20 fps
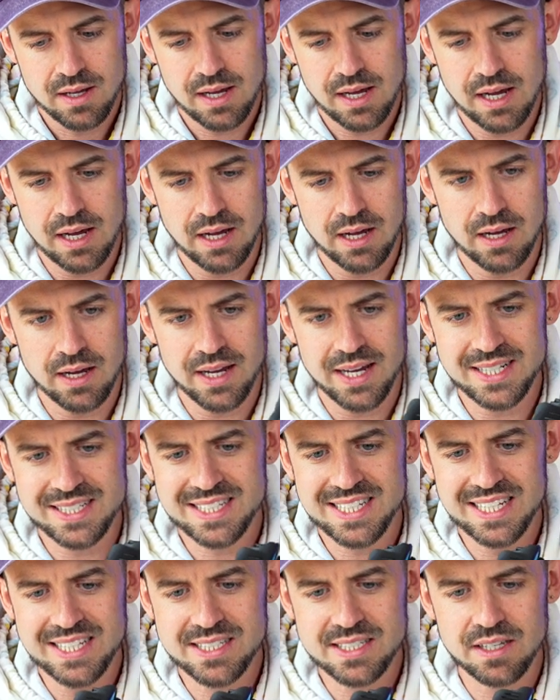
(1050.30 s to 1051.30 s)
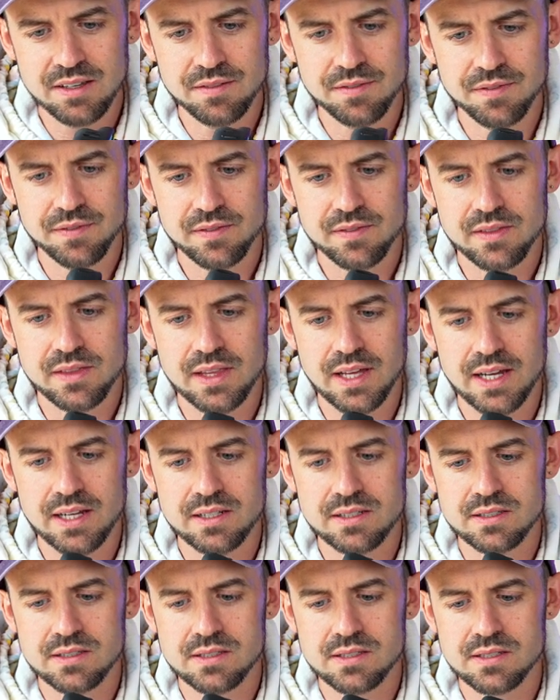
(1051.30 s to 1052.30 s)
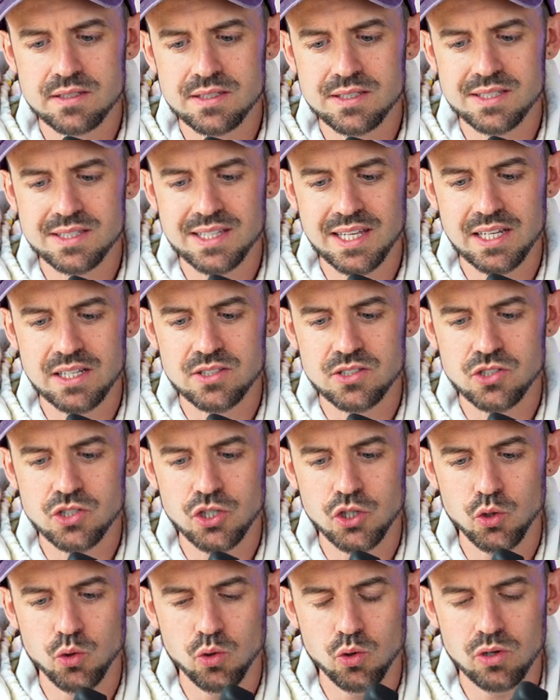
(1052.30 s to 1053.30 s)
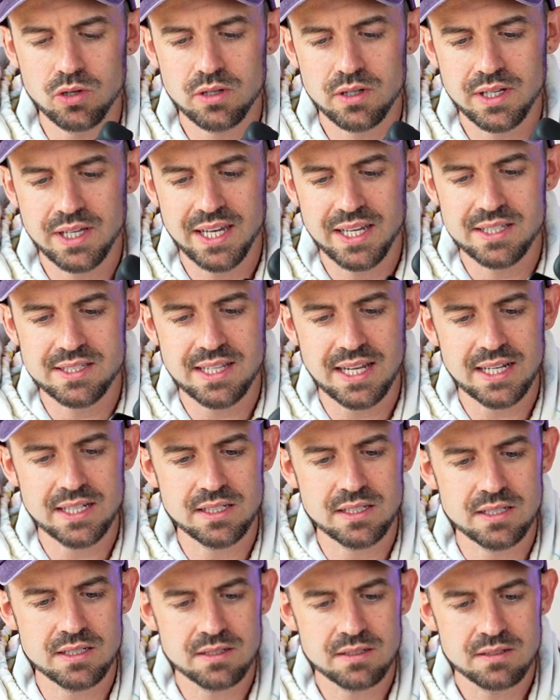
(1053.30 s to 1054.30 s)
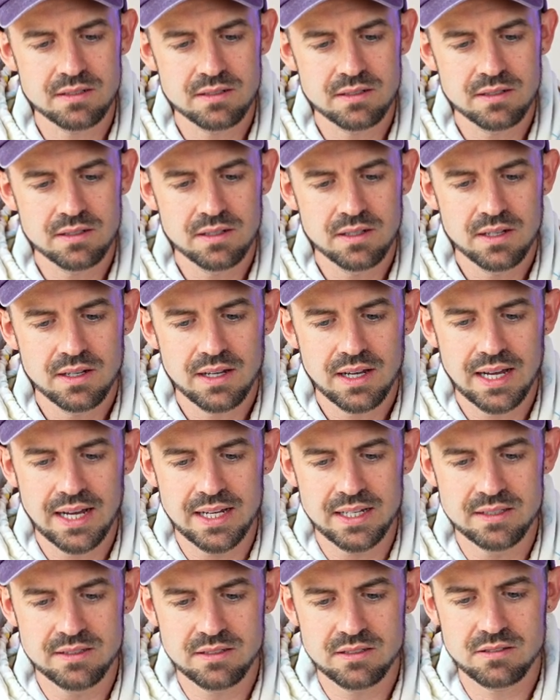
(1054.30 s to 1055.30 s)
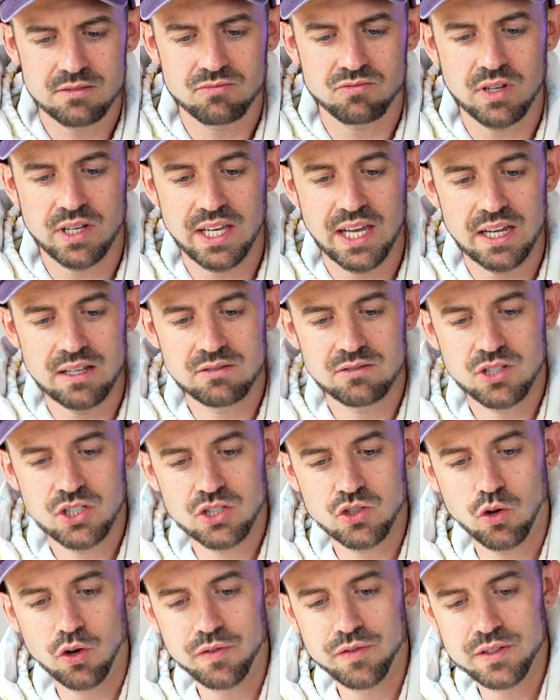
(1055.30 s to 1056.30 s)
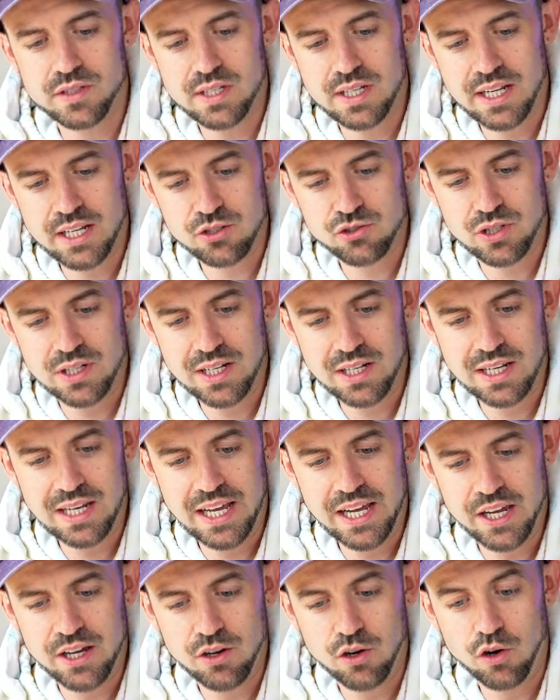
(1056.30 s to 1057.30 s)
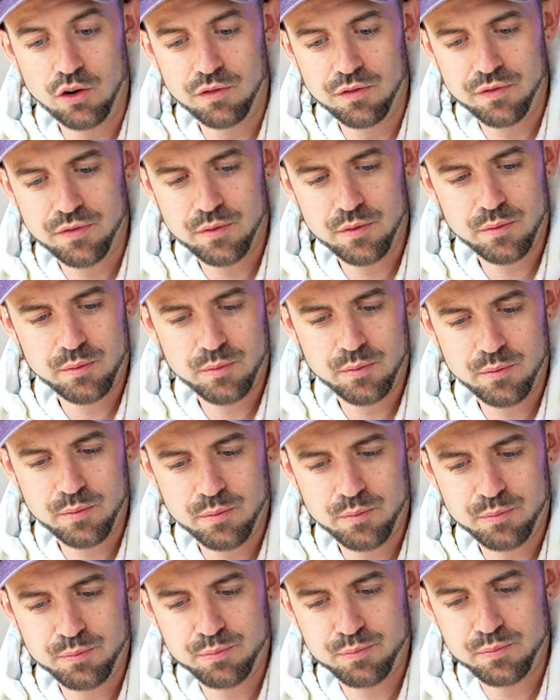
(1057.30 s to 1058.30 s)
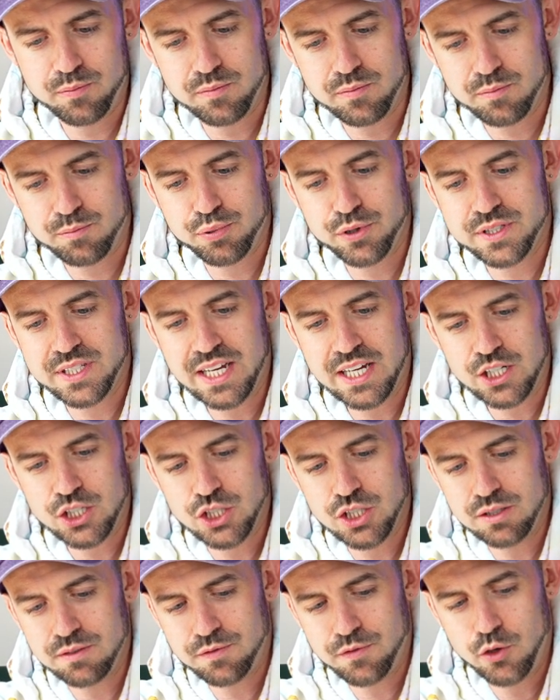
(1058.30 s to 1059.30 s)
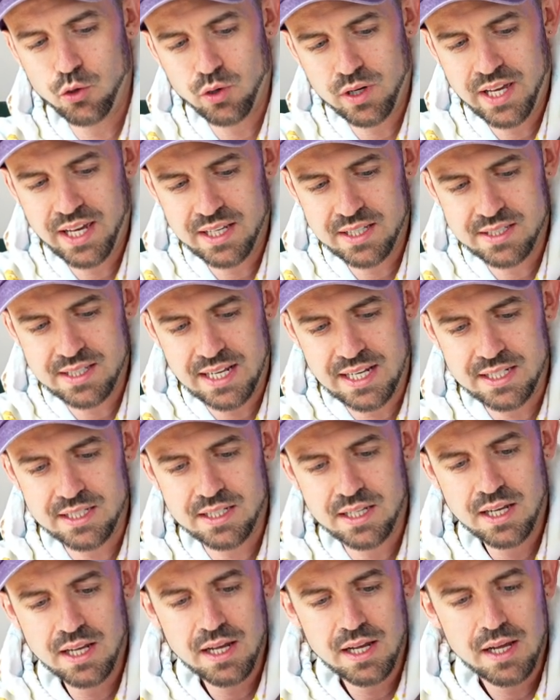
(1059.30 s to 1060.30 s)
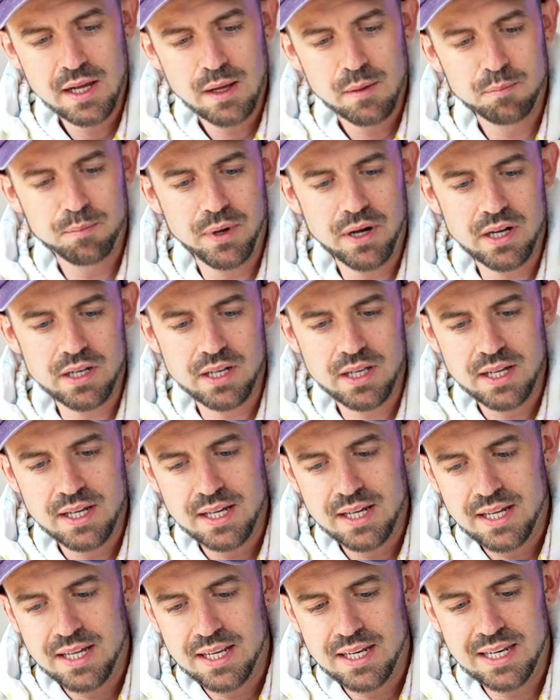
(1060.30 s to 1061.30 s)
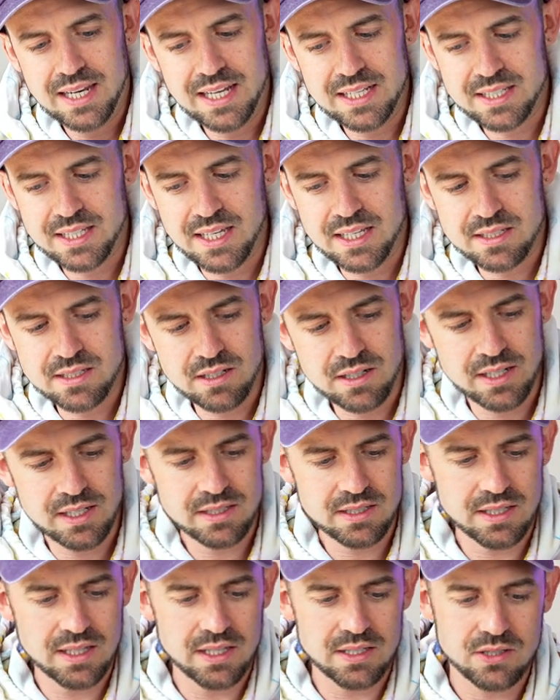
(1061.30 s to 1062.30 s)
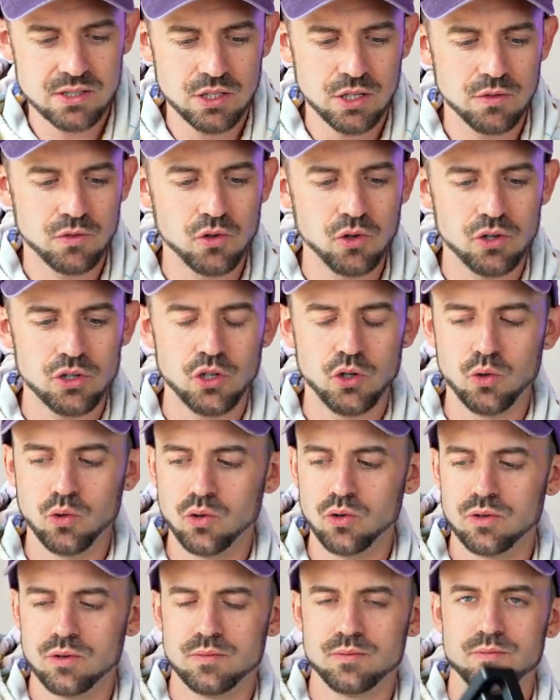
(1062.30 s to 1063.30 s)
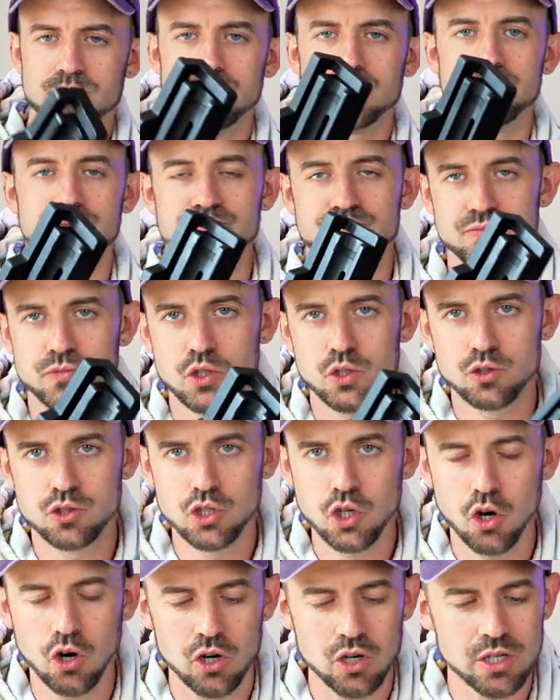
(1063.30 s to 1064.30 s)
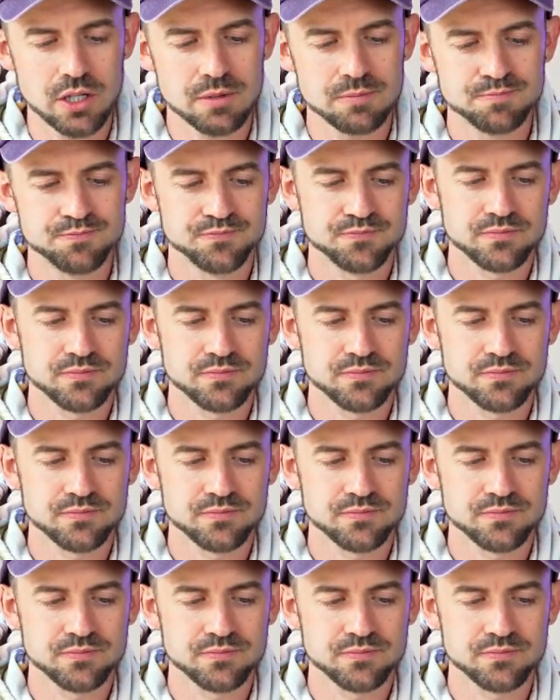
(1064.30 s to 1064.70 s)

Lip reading: adhesive that sticks to your kickstand, and again, just offers an extra little layer of protection for your kickstand. But let's get stuck into this. So you've got your dock